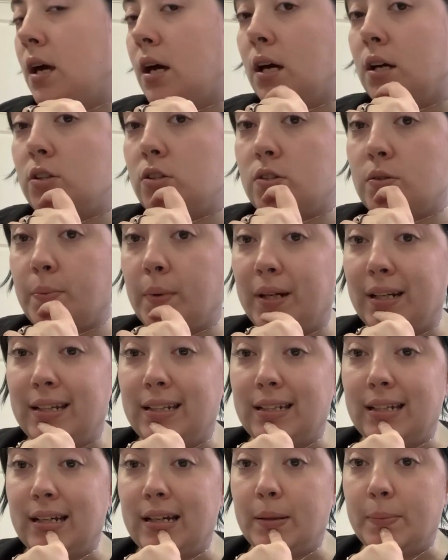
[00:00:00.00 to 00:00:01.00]
I just wanted
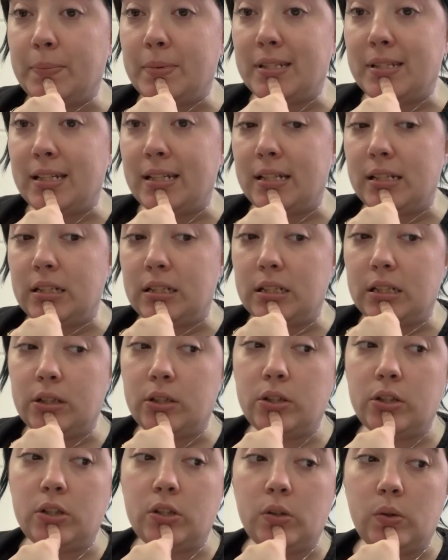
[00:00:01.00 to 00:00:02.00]
to update
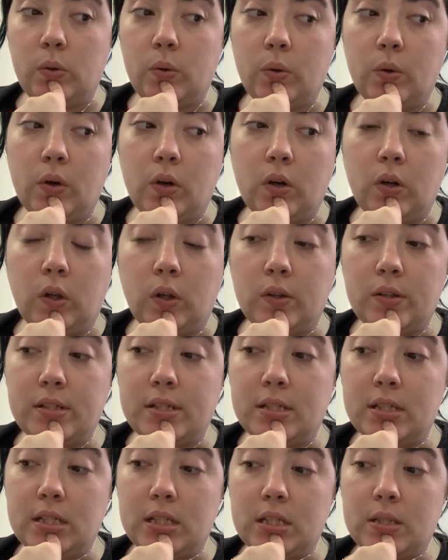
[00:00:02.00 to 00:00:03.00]
you all
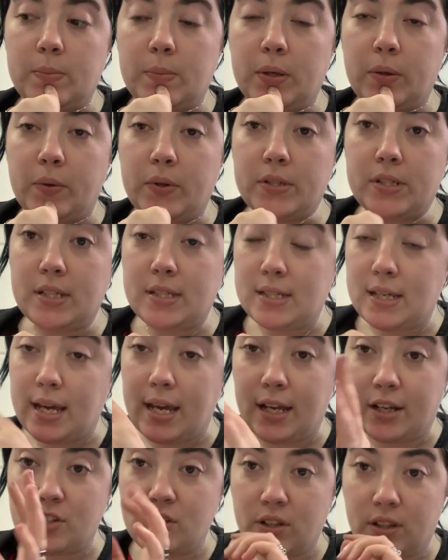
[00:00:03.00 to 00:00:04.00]
since it's been a while since I
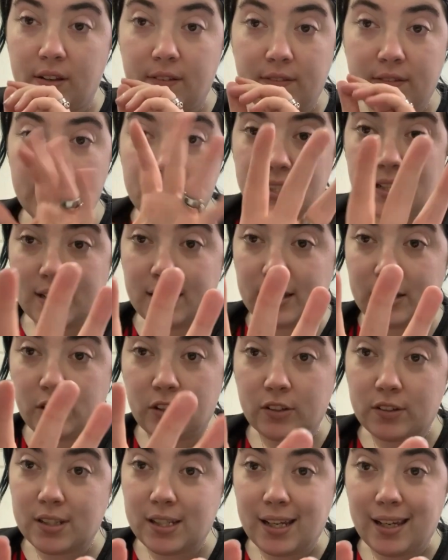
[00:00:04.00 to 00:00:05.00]
actually physically
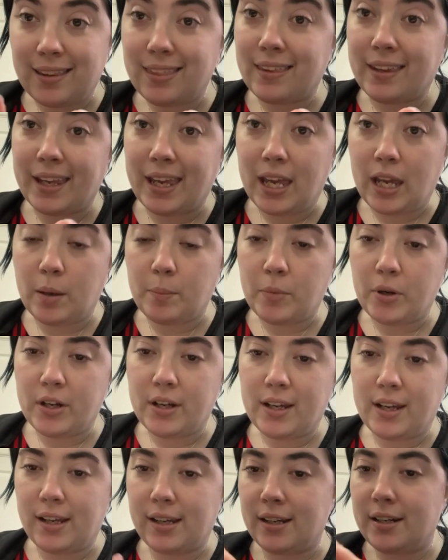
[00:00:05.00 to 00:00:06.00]
looked at the camera,
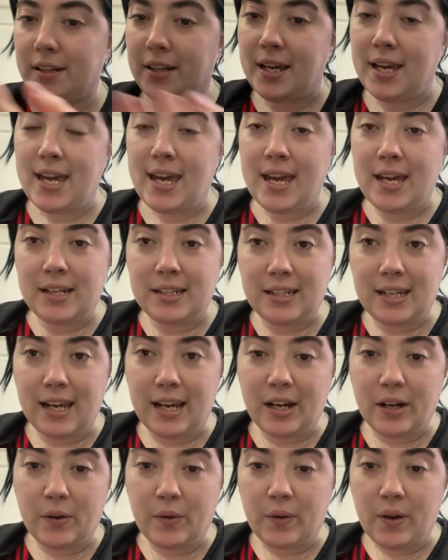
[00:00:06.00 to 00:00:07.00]
and
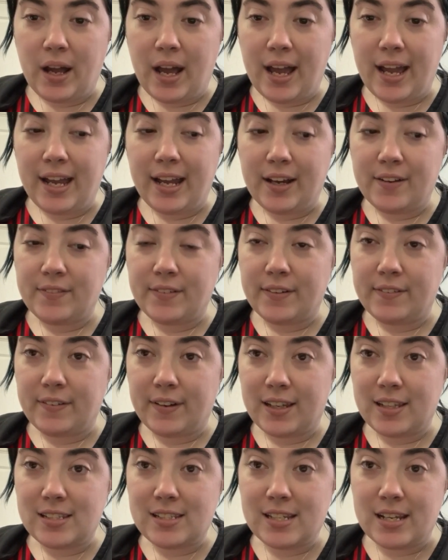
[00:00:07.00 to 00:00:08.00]
now I have a
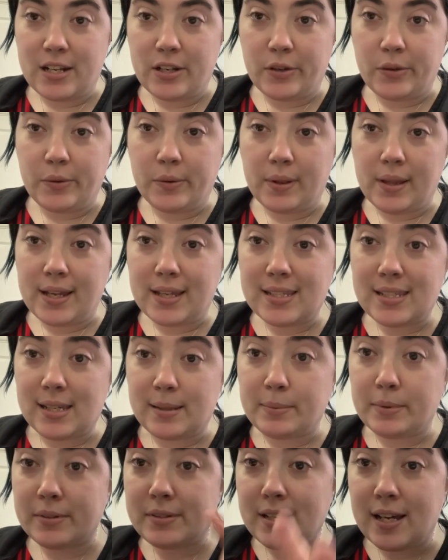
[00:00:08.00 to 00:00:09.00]
fancy new like
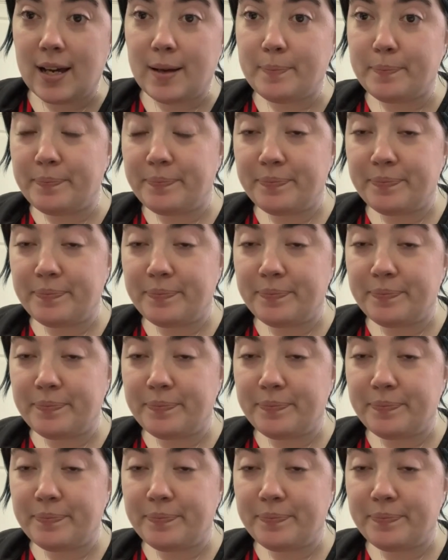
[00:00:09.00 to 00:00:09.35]
tabletop